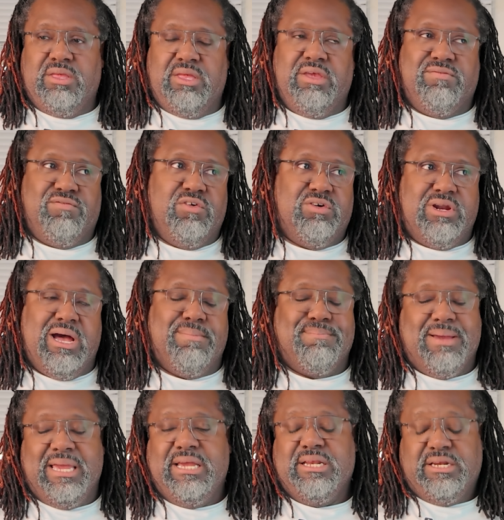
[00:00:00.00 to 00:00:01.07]
if you're not
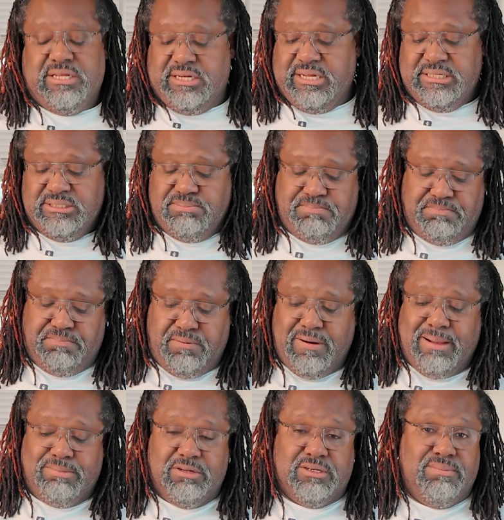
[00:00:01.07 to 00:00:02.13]
making it, that's
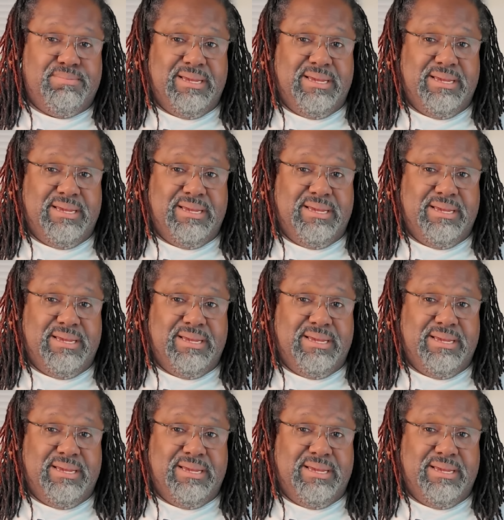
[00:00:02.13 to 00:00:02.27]
probably the